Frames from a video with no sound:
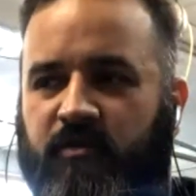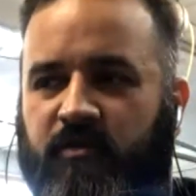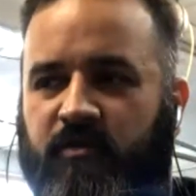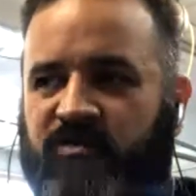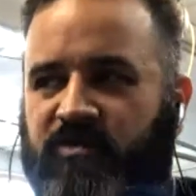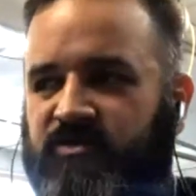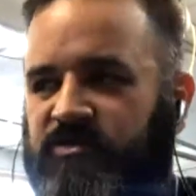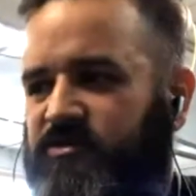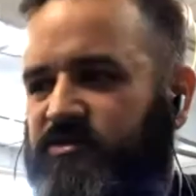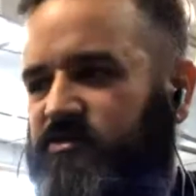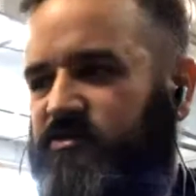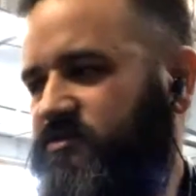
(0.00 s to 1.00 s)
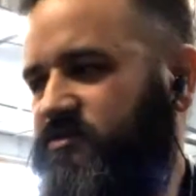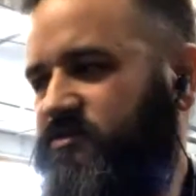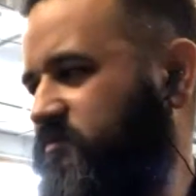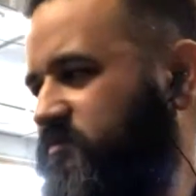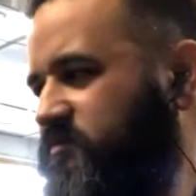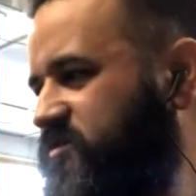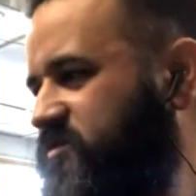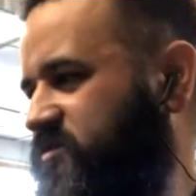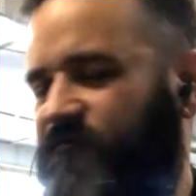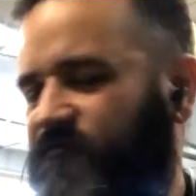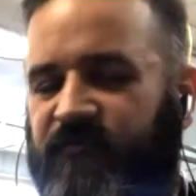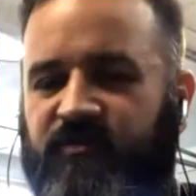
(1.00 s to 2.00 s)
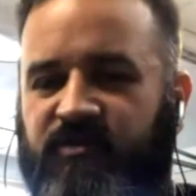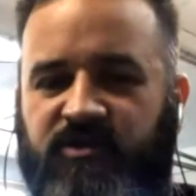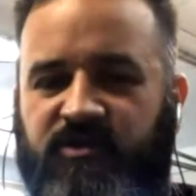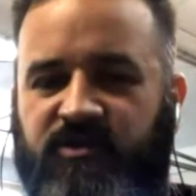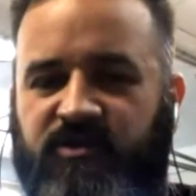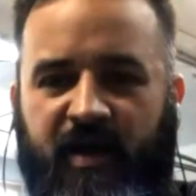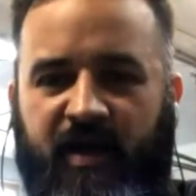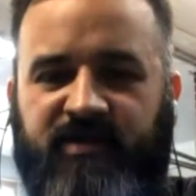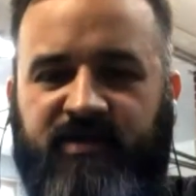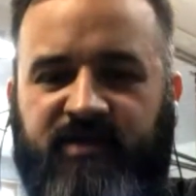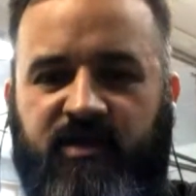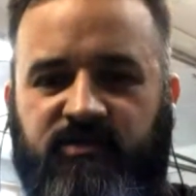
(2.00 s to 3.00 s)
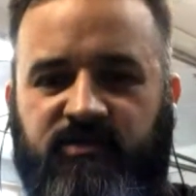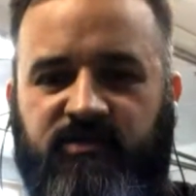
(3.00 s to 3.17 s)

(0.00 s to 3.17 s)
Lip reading: I mean, I see CB 750s that are basket cases